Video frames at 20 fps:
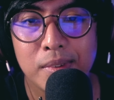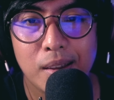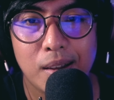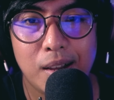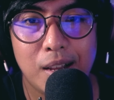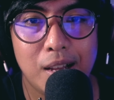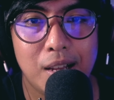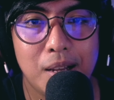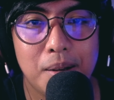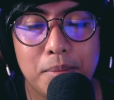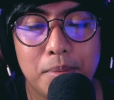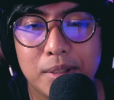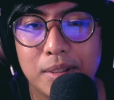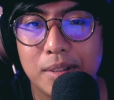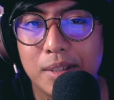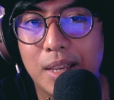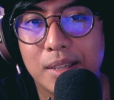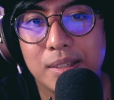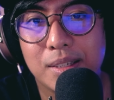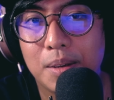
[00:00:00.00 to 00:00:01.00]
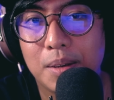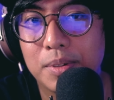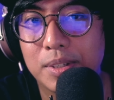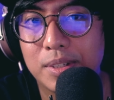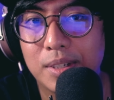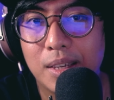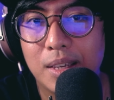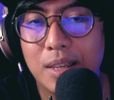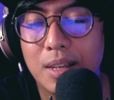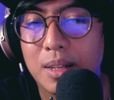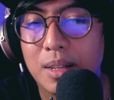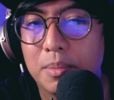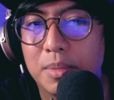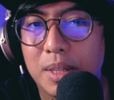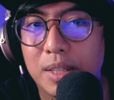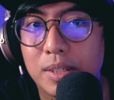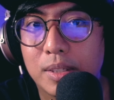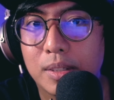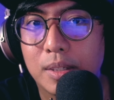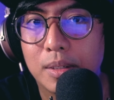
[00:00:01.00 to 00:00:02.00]
But yes, I would say
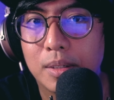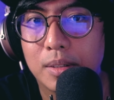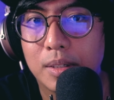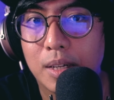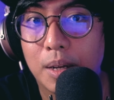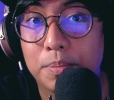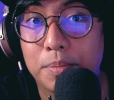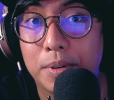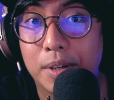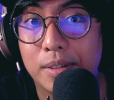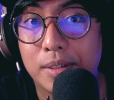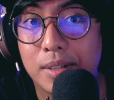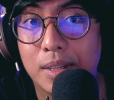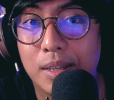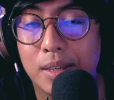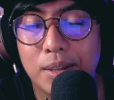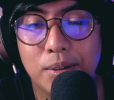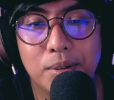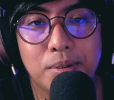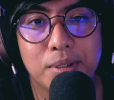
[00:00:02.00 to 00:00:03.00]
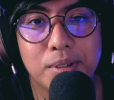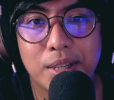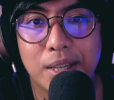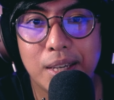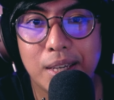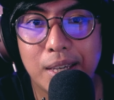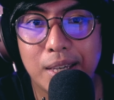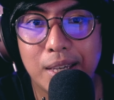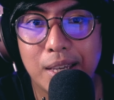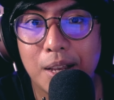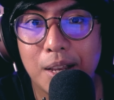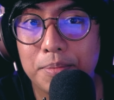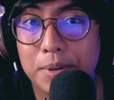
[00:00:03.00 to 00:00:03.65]
it's still pretty okay,